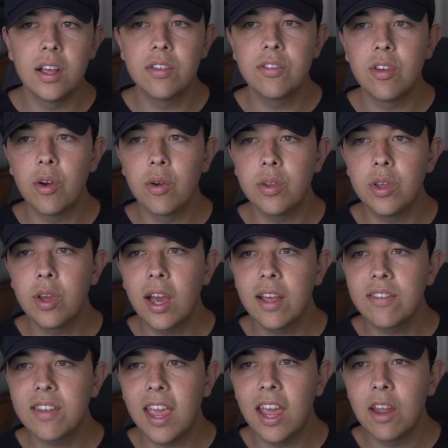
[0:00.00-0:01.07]
So you
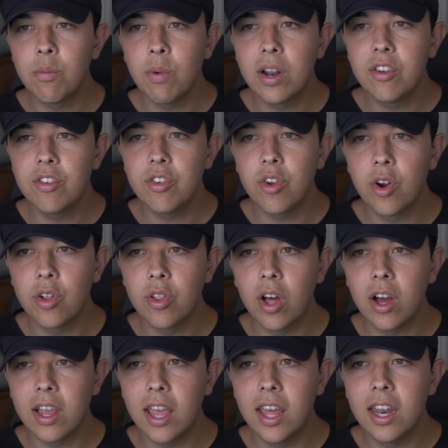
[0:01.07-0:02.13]
guys can register or
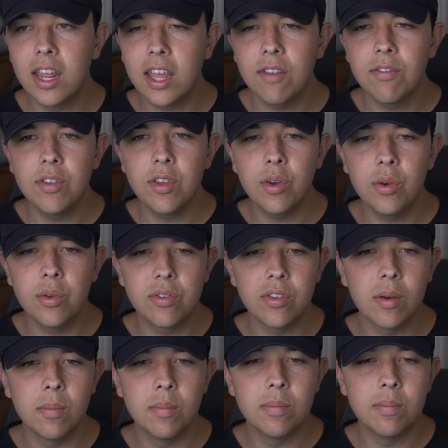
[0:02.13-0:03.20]
log in. It gives you
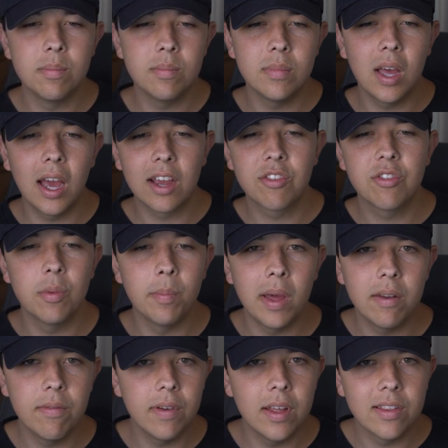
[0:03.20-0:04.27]
some extra
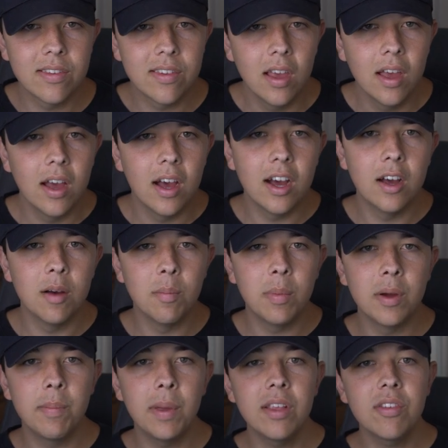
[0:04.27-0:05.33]
benefits,
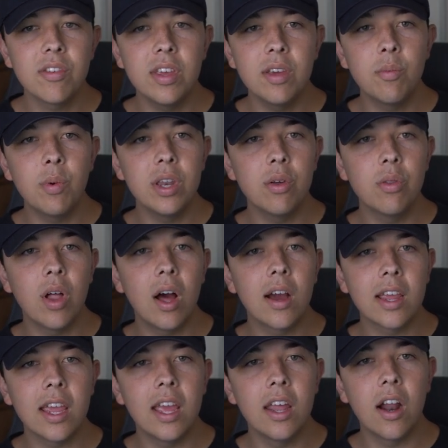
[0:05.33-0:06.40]
but basically when you
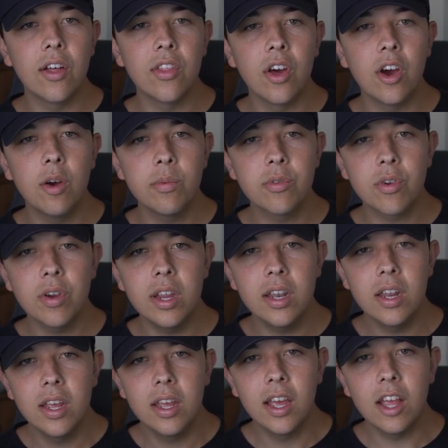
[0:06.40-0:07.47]
log in on the home
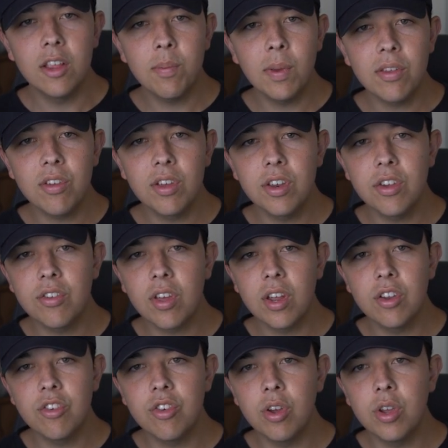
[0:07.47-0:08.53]
screen, it's basically just
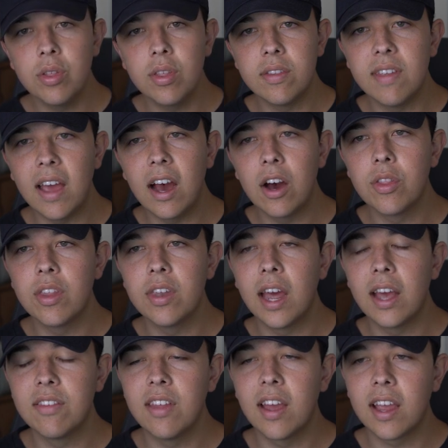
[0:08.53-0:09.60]
going to show you the Dow, the
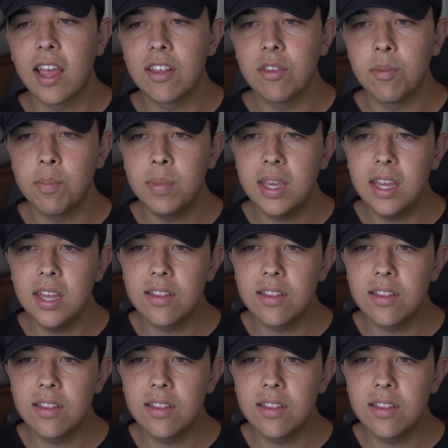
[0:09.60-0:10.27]
Nasdaq, S&P.